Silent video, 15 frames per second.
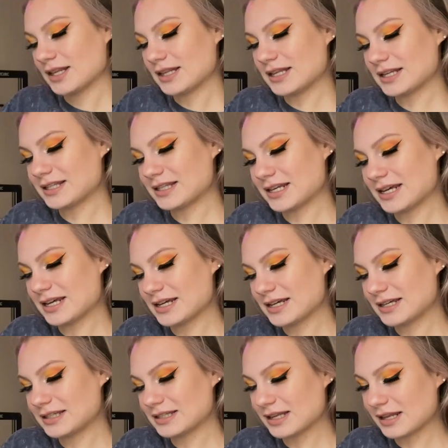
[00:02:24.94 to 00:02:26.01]
This
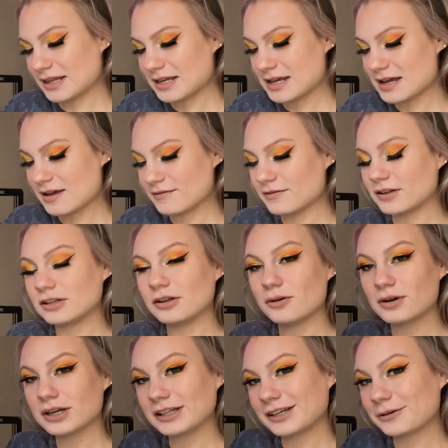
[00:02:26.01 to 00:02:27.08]
is the
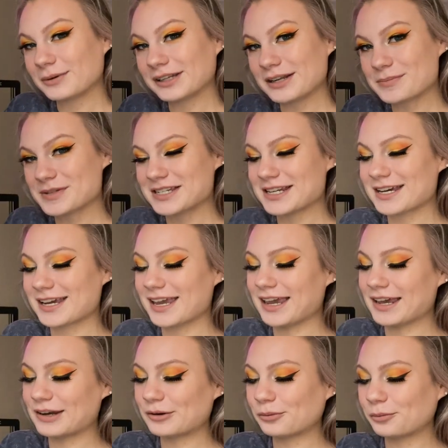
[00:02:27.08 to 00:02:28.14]
Velour Liquid Lipstick
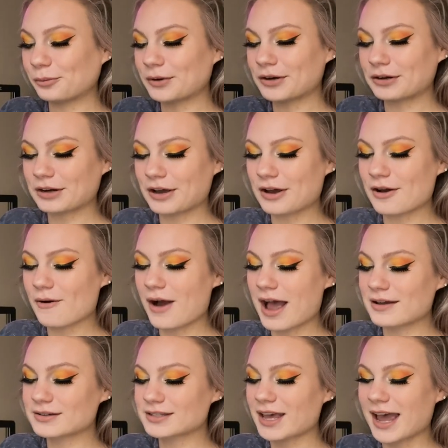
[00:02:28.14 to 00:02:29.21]
in Weirdo. I
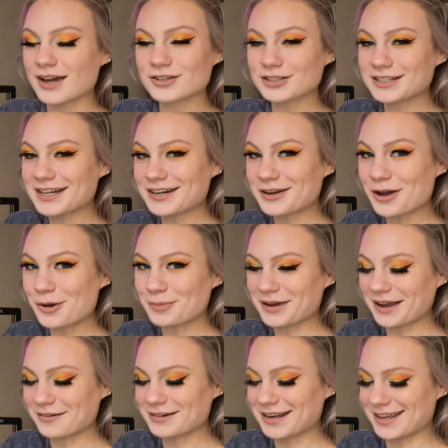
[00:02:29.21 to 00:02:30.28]
was actually kind of hoping
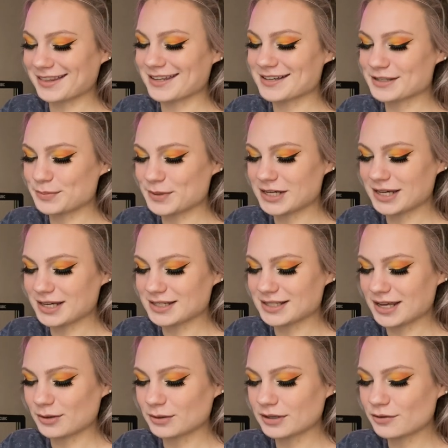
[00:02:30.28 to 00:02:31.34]
I would get this because I
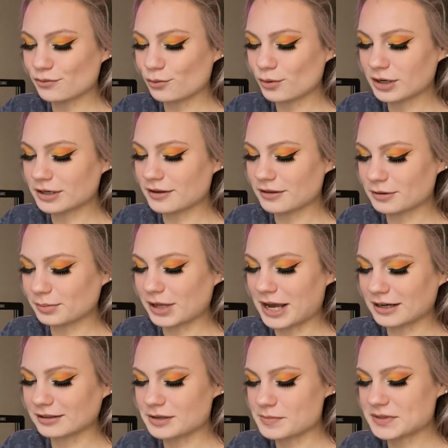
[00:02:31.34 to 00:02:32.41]
only have one other
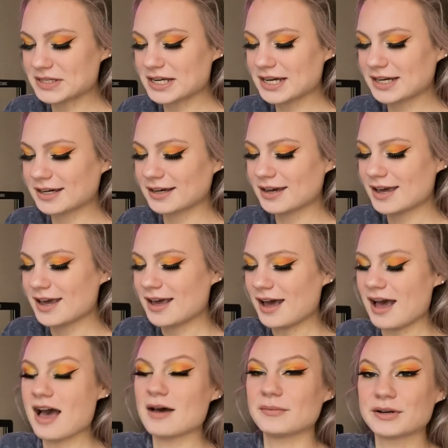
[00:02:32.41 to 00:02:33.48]
black lipstick,
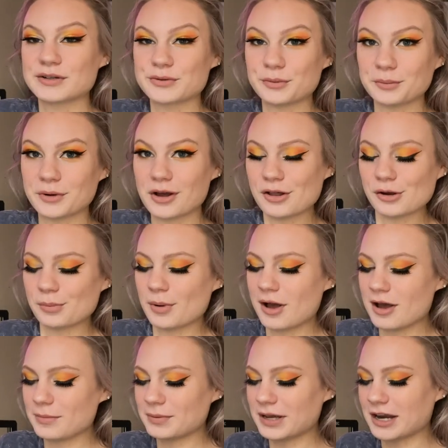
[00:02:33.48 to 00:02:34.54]
and it's from
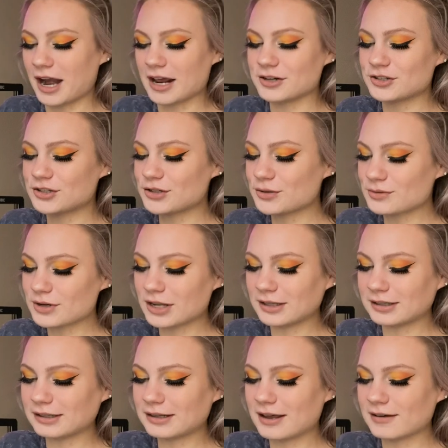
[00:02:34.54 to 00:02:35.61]
ColourPop, and I just don't
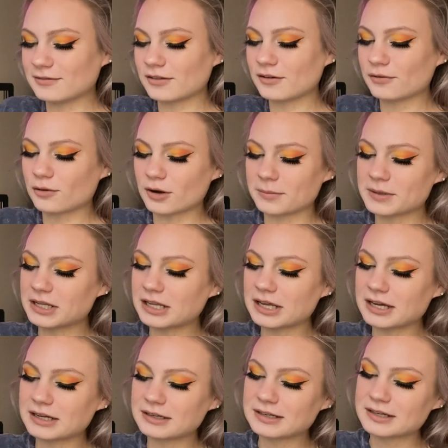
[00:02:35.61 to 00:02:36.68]
love the
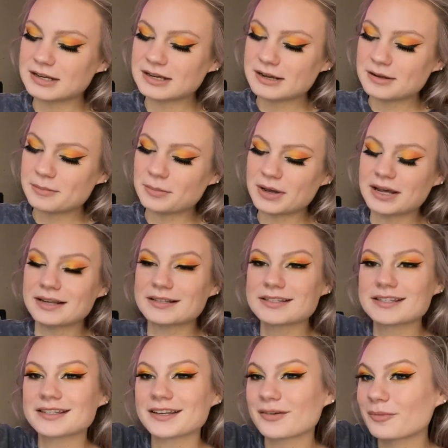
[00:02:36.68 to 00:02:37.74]
formula, but
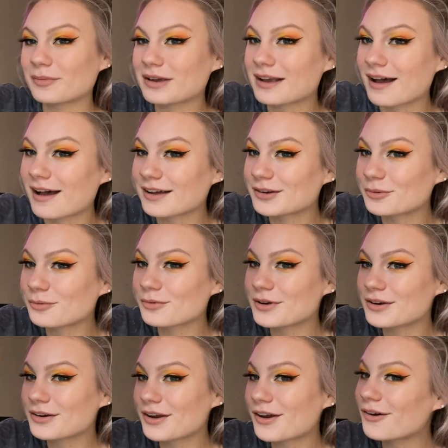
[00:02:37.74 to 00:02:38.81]
we got
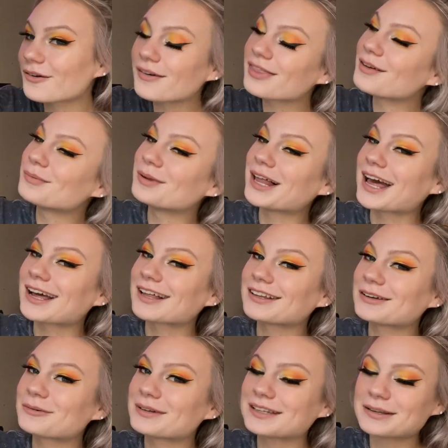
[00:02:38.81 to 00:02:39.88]
Weirdo, the black
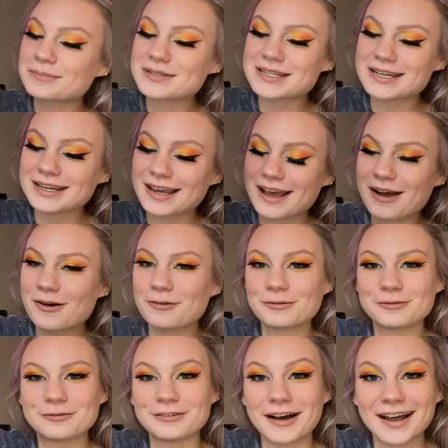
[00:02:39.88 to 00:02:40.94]
liquid lipstick. How
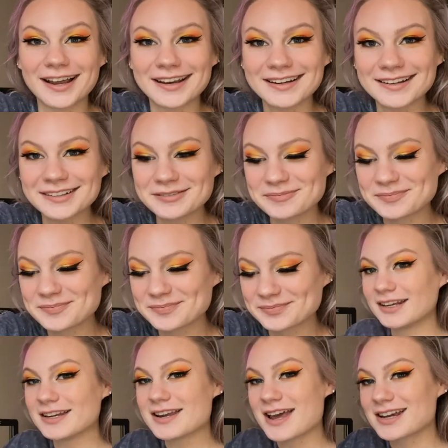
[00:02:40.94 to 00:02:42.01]
fun.
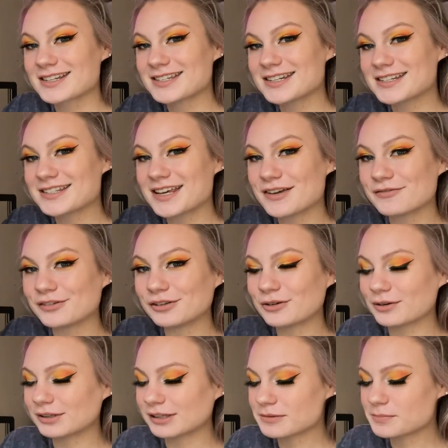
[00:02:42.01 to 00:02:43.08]
Next is a
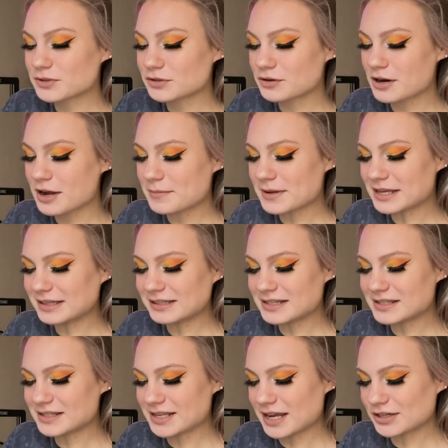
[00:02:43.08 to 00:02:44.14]
Velour Lip Scrub in the
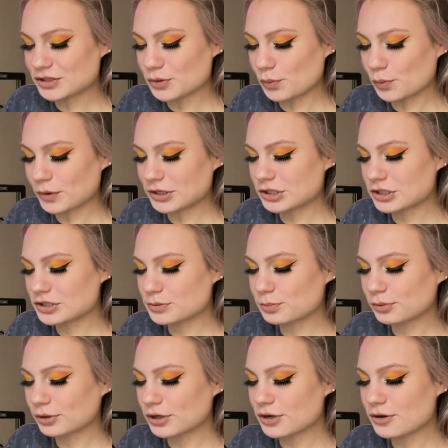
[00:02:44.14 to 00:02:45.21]
scent Witch's
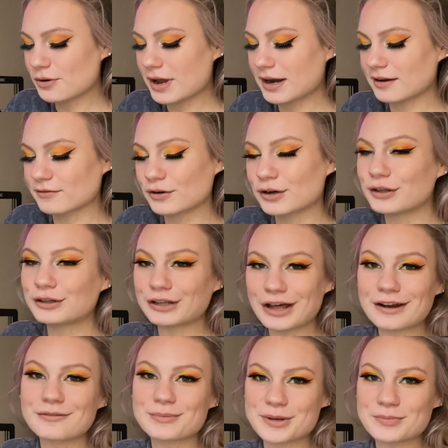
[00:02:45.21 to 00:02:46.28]
Brew, and I've heard a lot
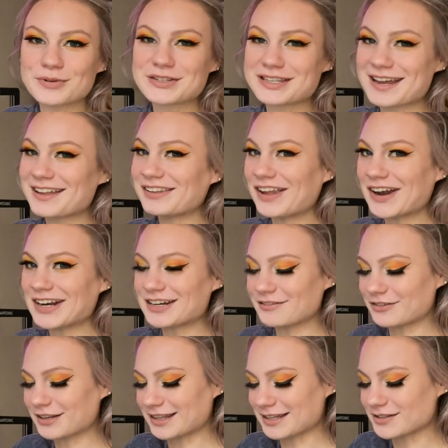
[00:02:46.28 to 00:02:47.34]
of people say a lot of
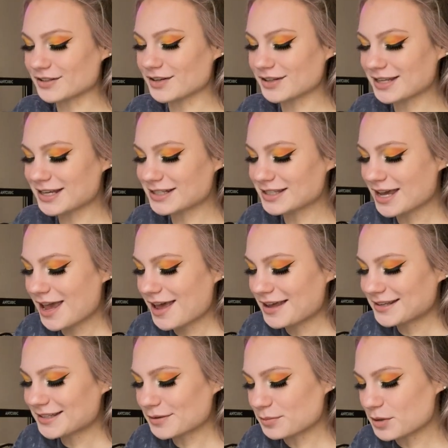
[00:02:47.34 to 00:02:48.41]
different things on this.
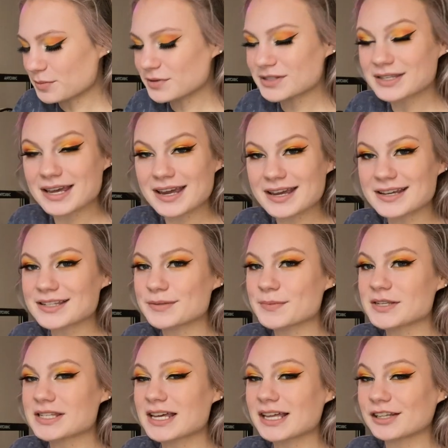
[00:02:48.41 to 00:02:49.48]
Some people say it
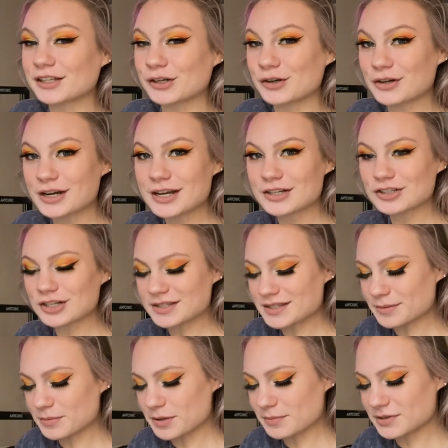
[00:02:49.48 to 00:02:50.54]
smells like licorice, and
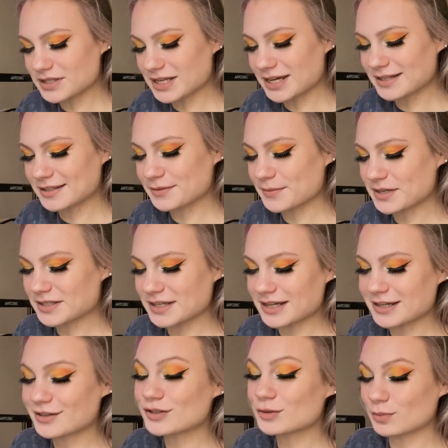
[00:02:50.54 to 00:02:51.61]
some people say it smells
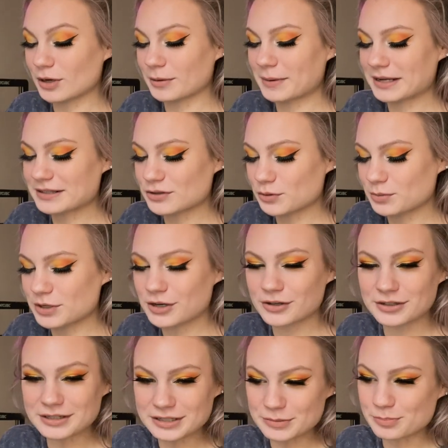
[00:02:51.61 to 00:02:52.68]
like spearmint, so I'm here
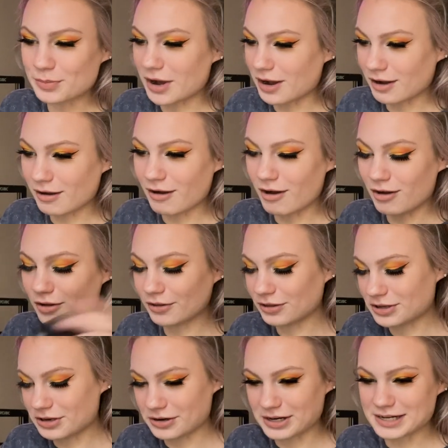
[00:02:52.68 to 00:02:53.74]
to debunk all
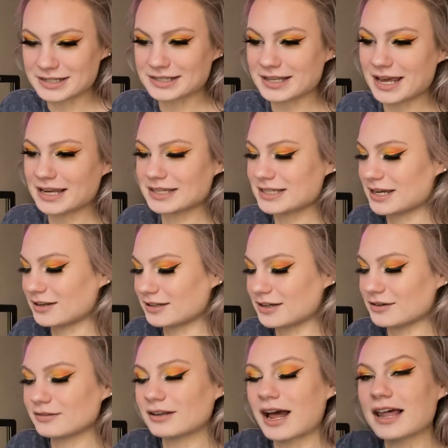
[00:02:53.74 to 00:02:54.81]
theories and tell
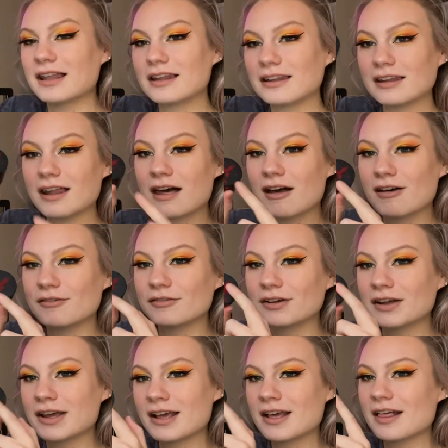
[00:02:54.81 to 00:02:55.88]
you. I love
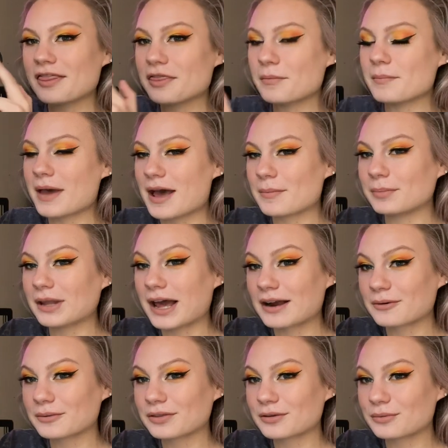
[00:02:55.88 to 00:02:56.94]
the matte black
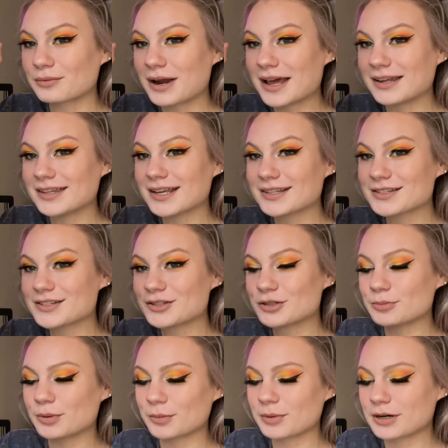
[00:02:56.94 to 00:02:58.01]
with the red. That's
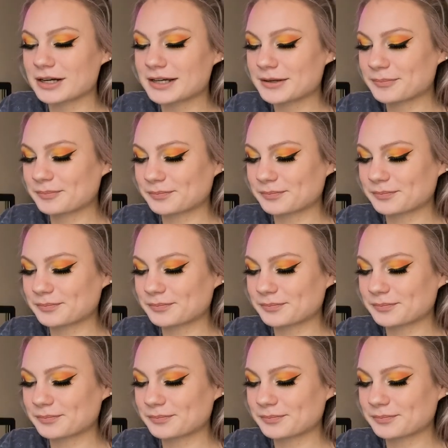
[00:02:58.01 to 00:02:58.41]
super pretty.